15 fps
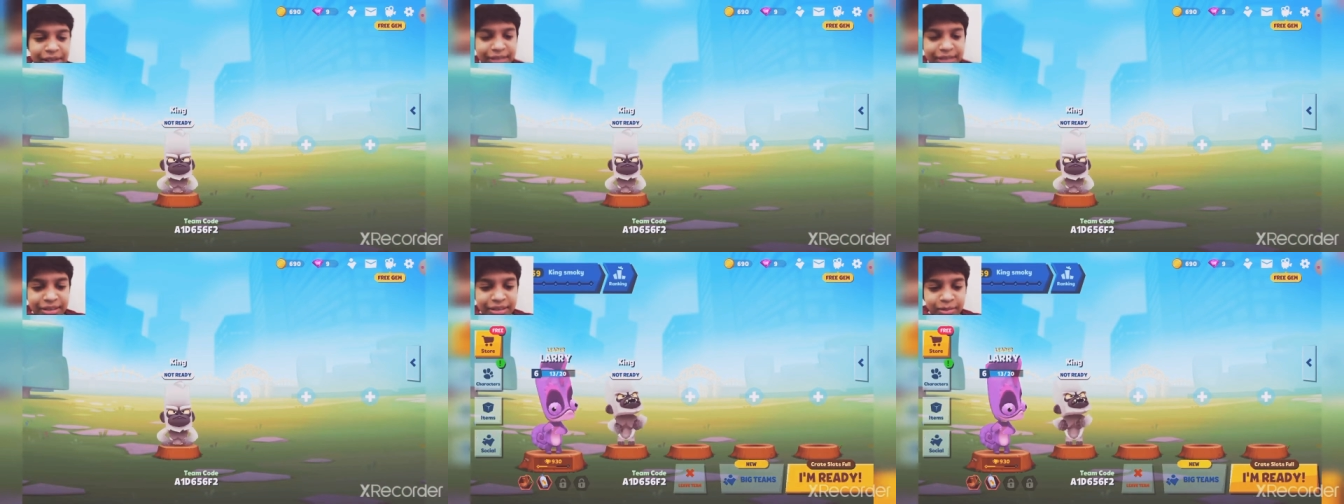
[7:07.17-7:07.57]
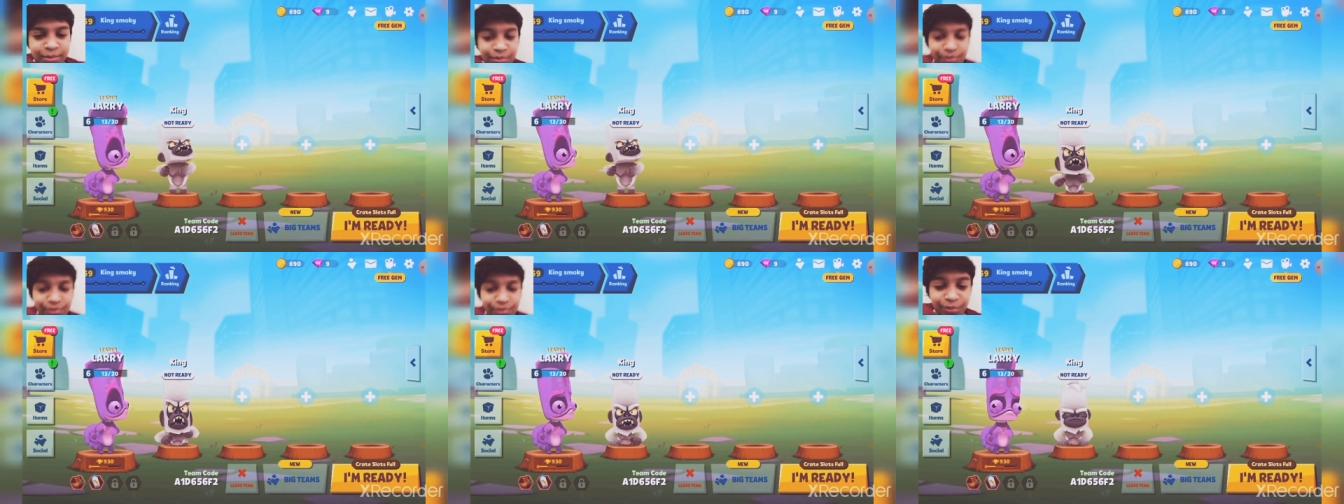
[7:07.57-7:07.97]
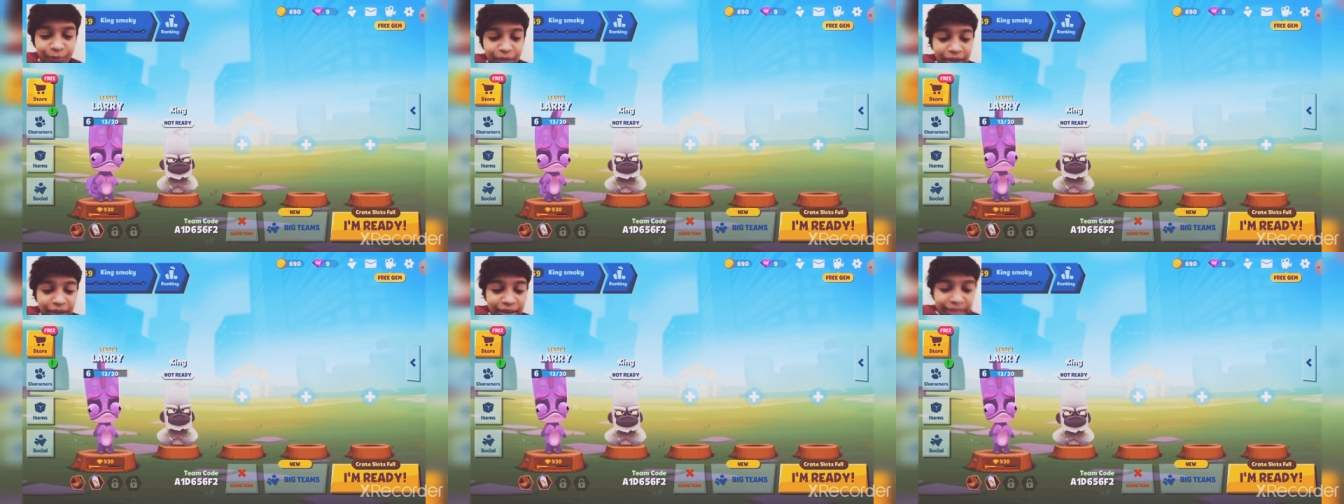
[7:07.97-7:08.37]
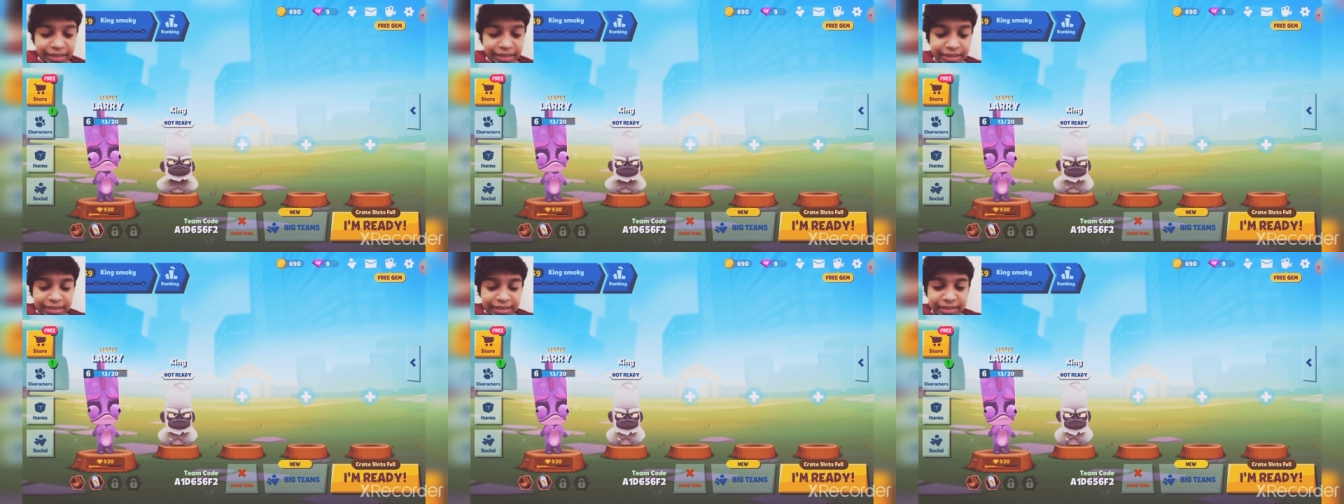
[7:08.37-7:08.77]
some
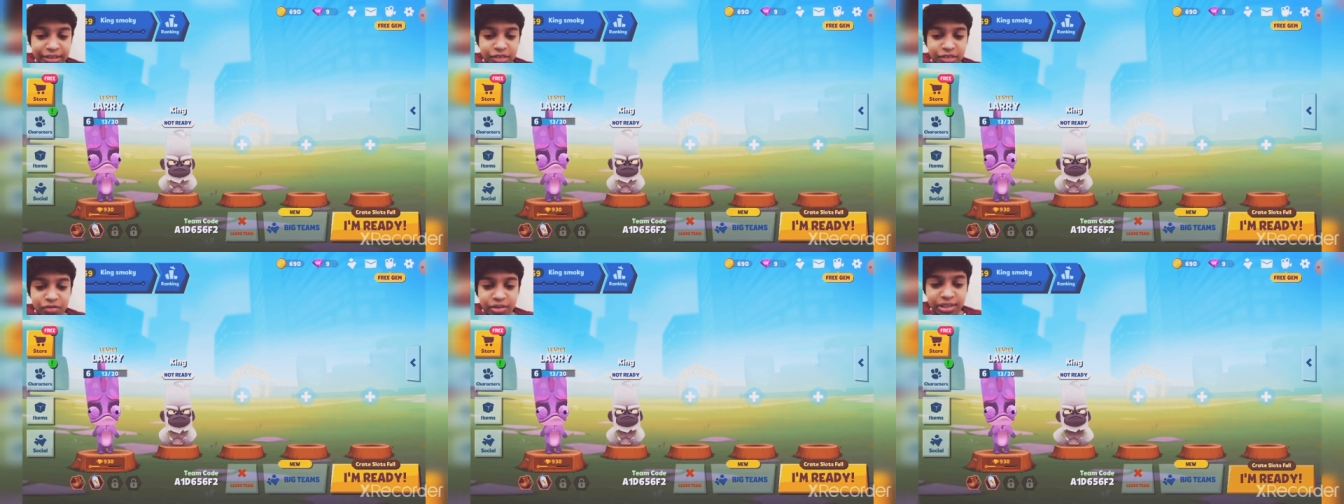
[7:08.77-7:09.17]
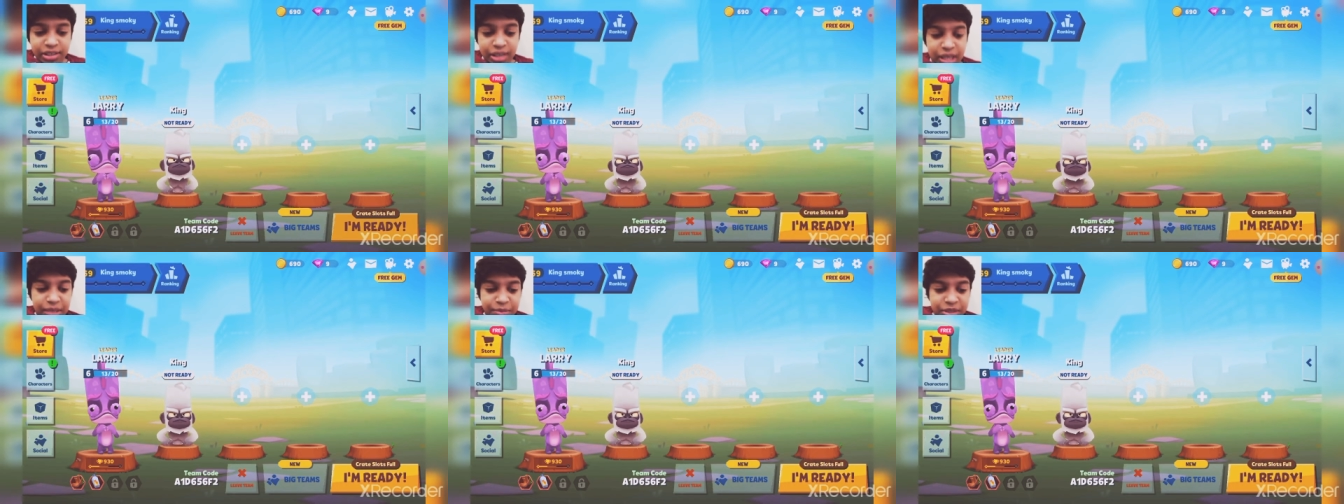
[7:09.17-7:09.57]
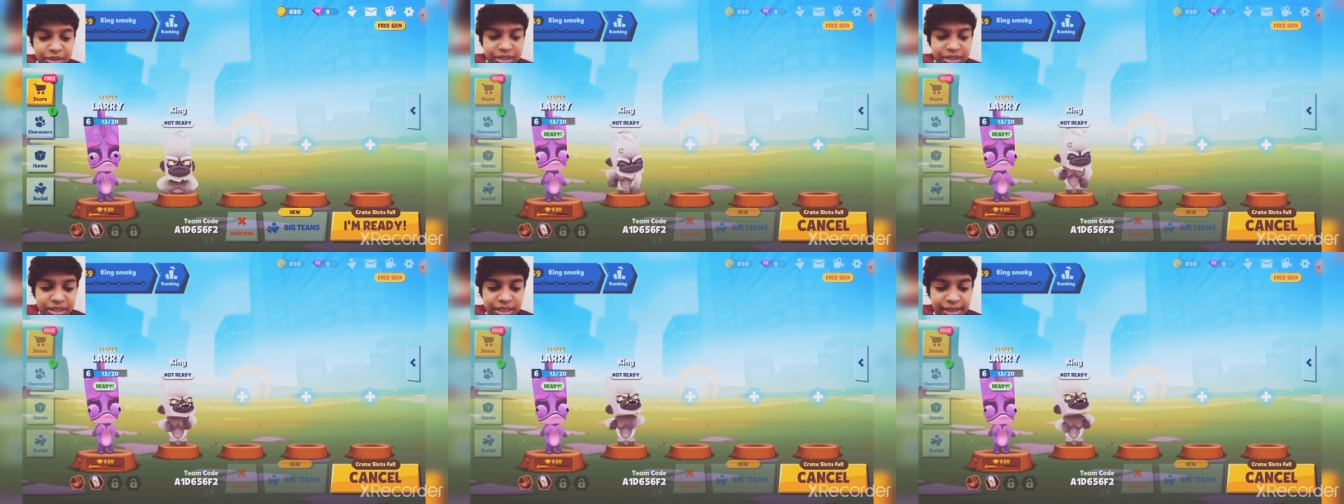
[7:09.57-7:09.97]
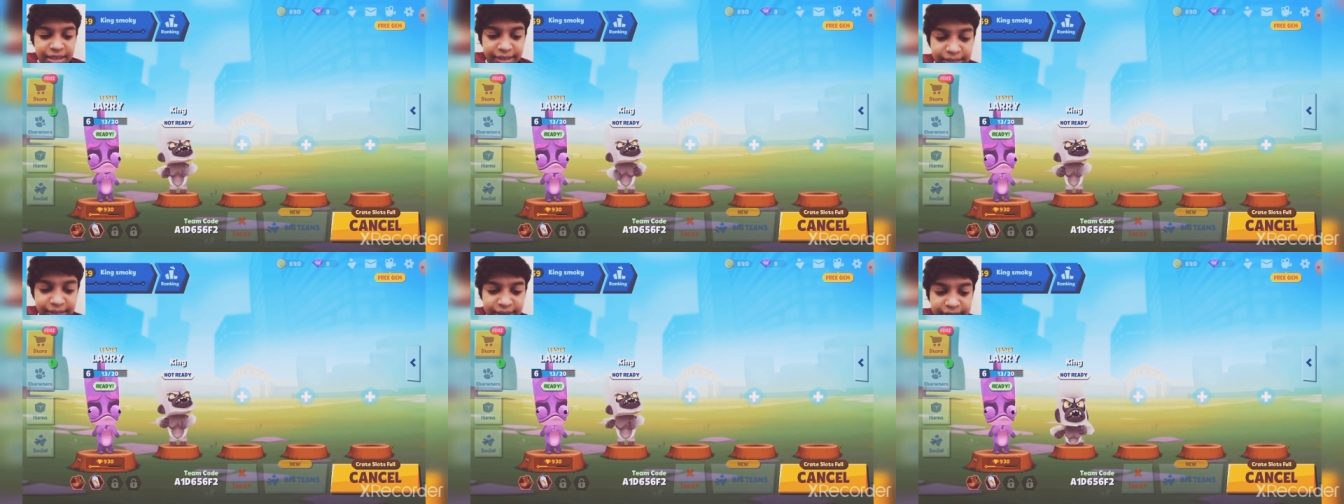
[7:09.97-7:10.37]
another new games
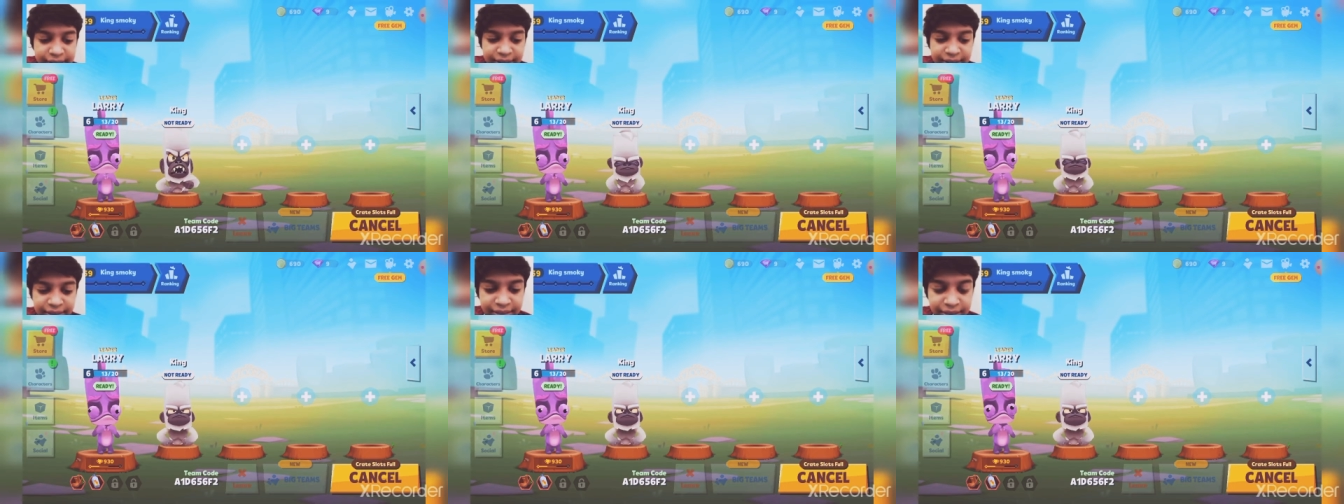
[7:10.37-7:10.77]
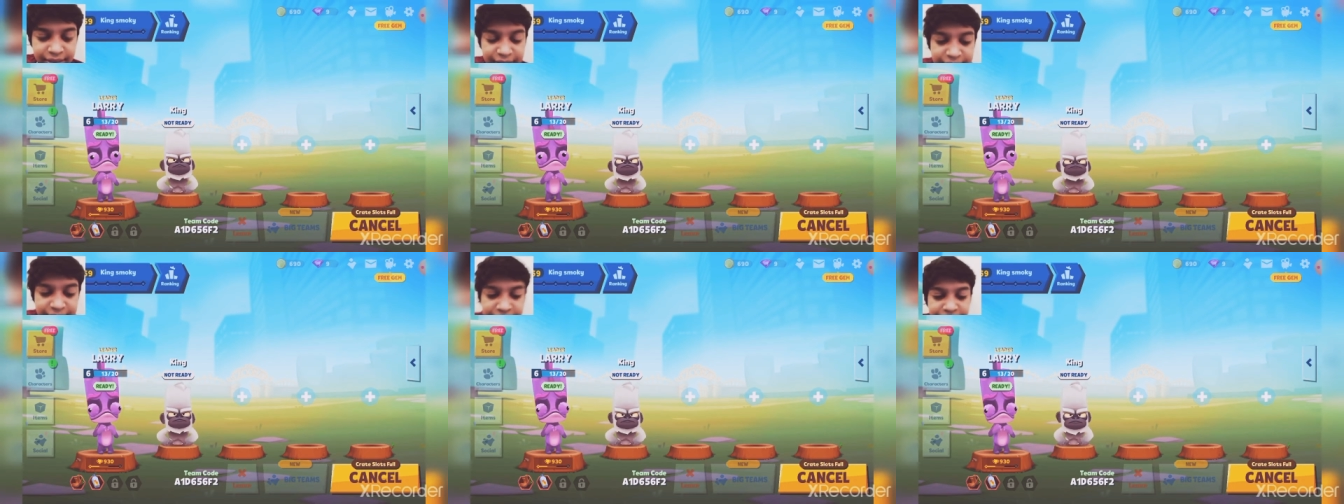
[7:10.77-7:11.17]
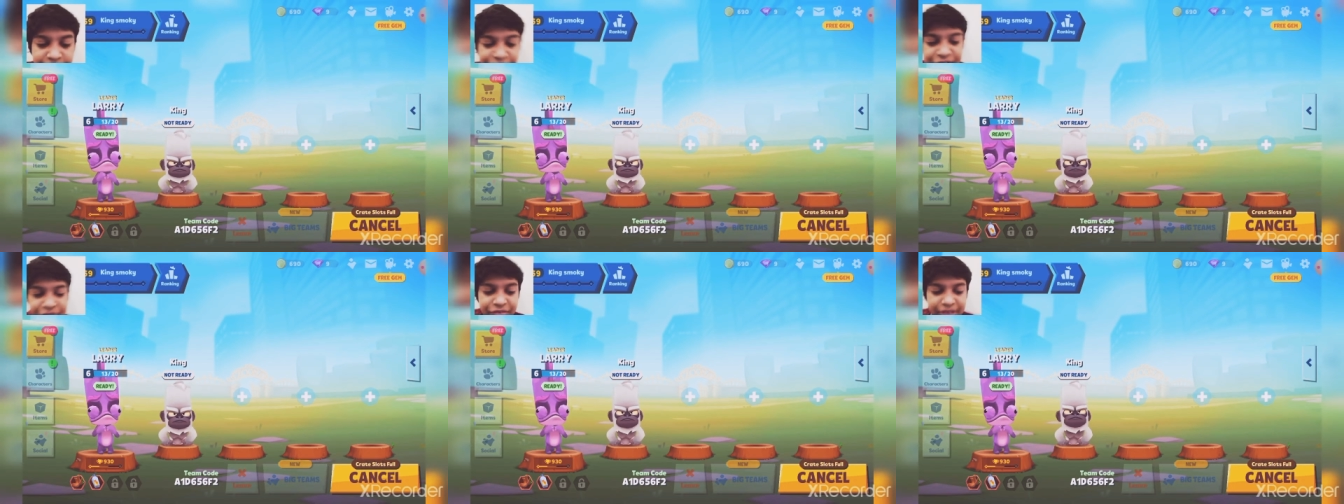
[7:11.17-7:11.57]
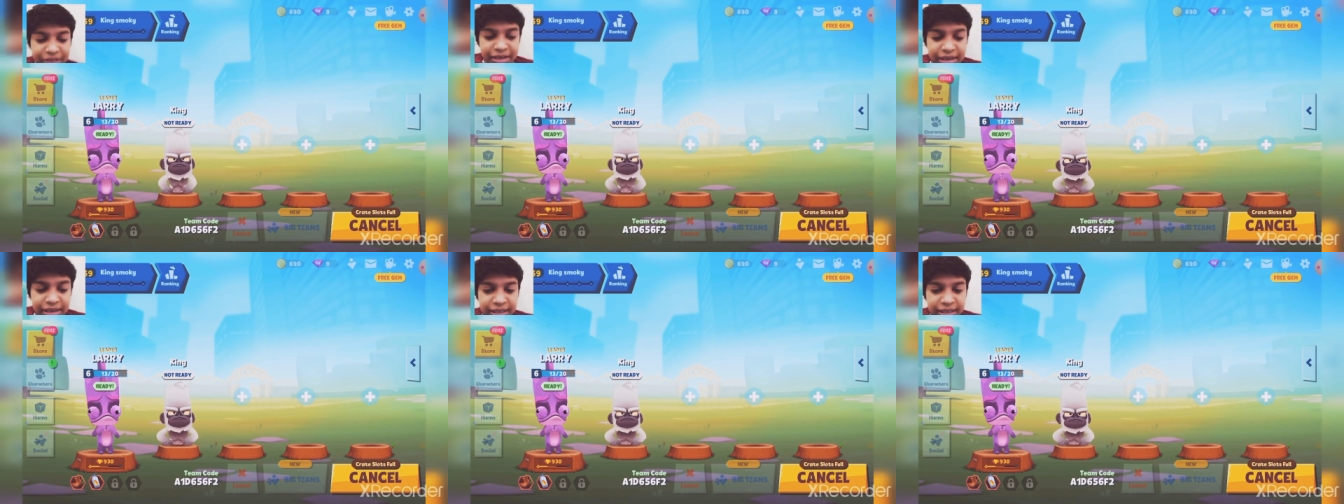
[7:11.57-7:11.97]
like yeah free fire
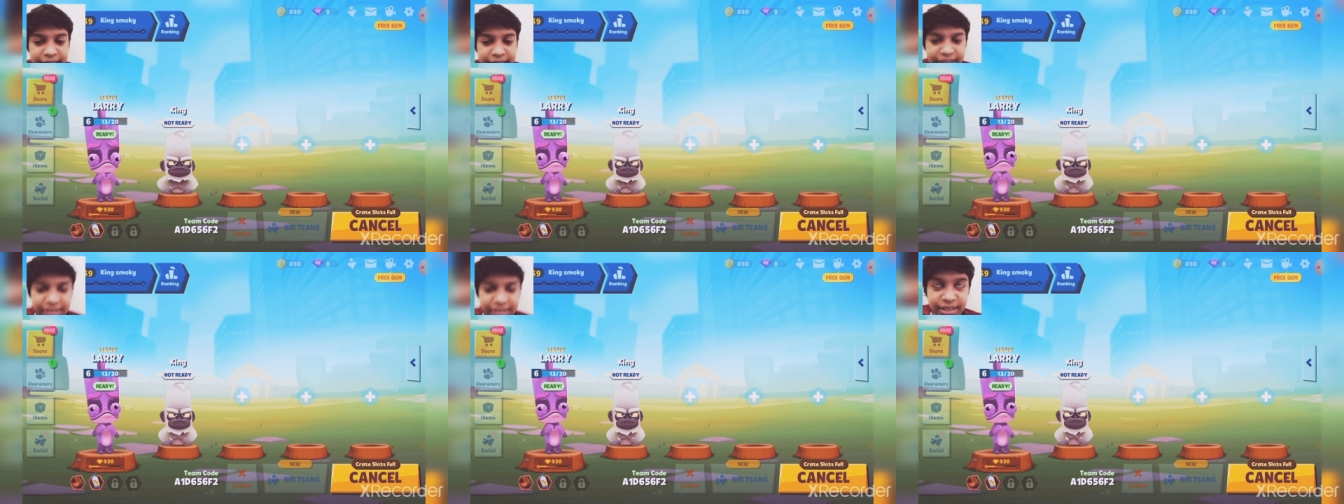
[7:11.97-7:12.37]
like that